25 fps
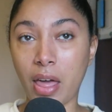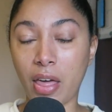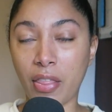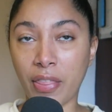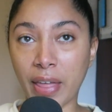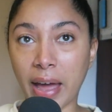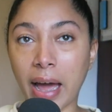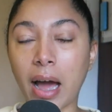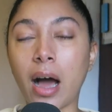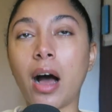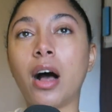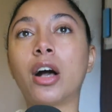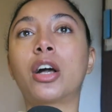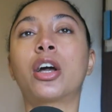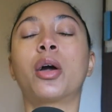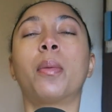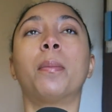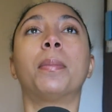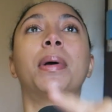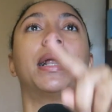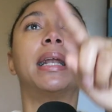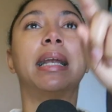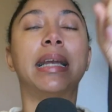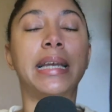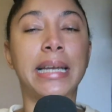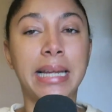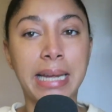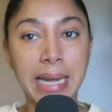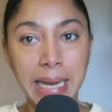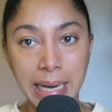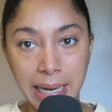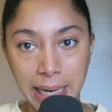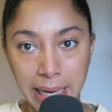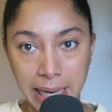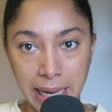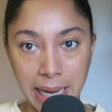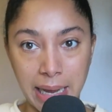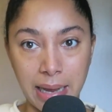that
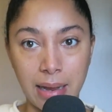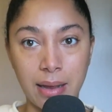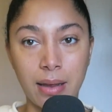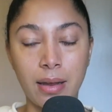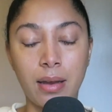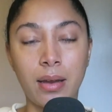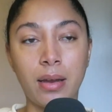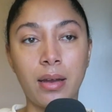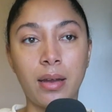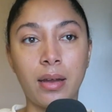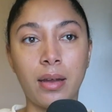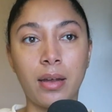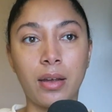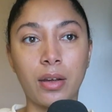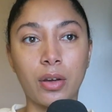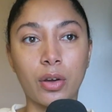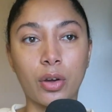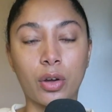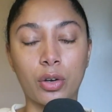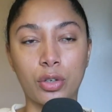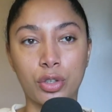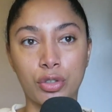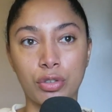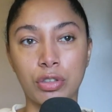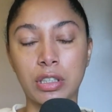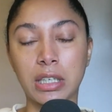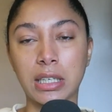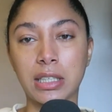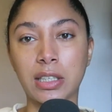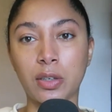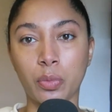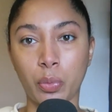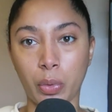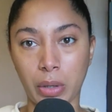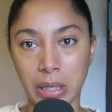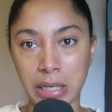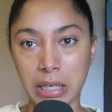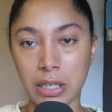completely
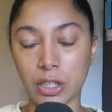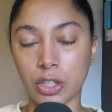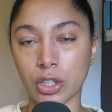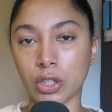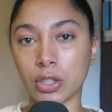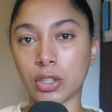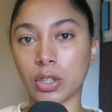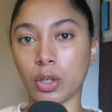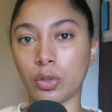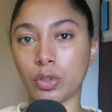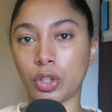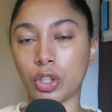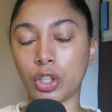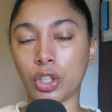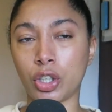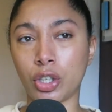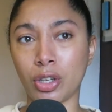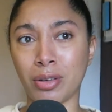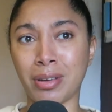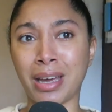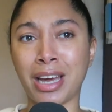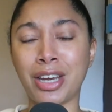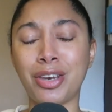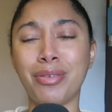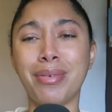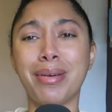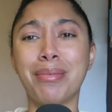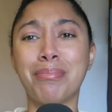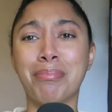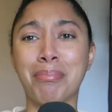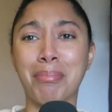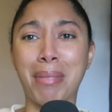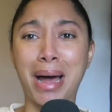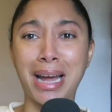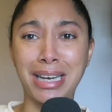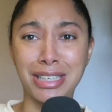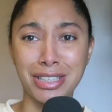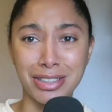contradicted what he had just told you to do? Can you
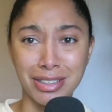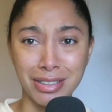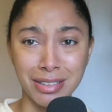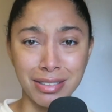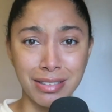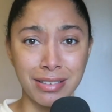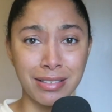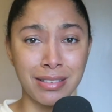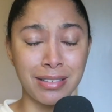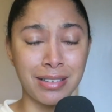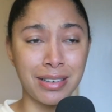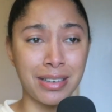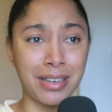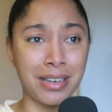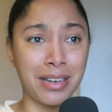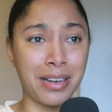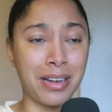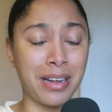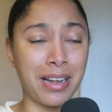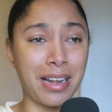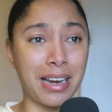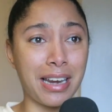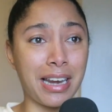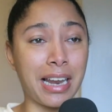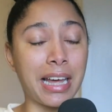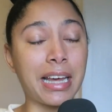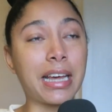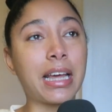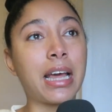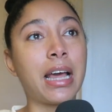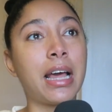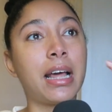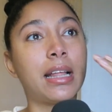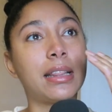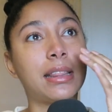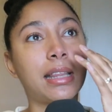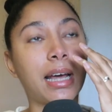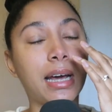imagine? Like,
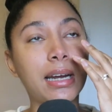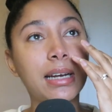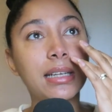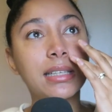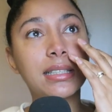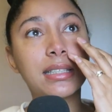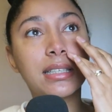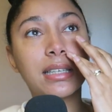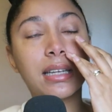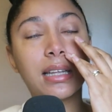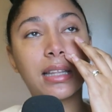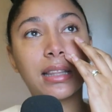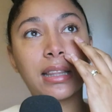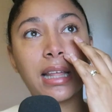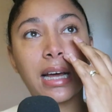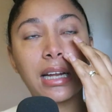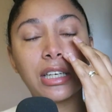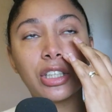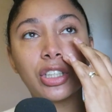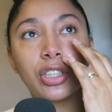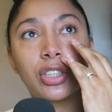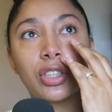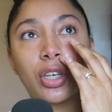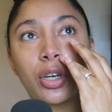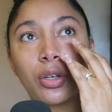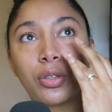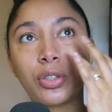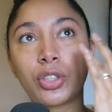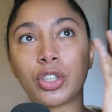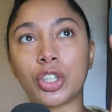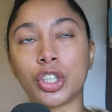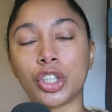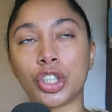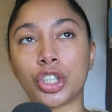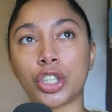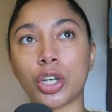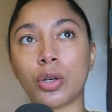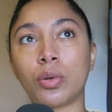that just goes
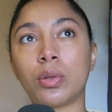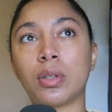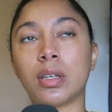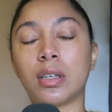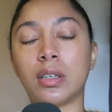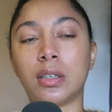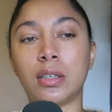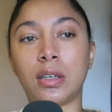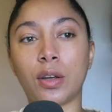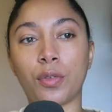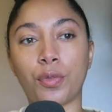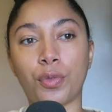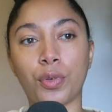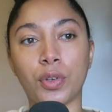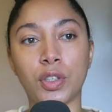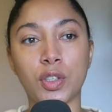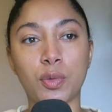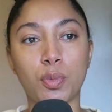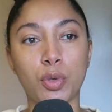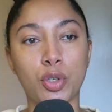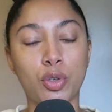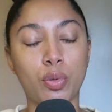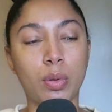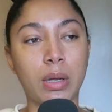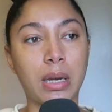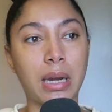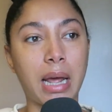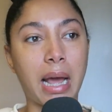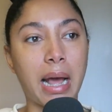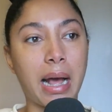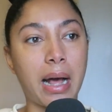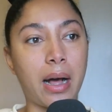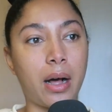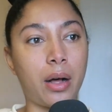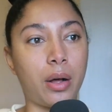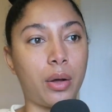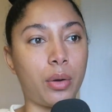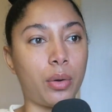to show the difference between
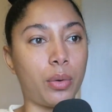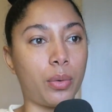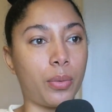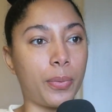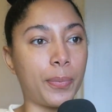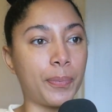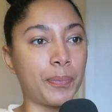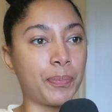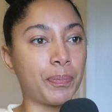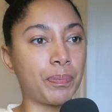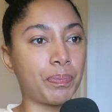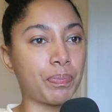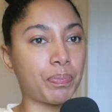how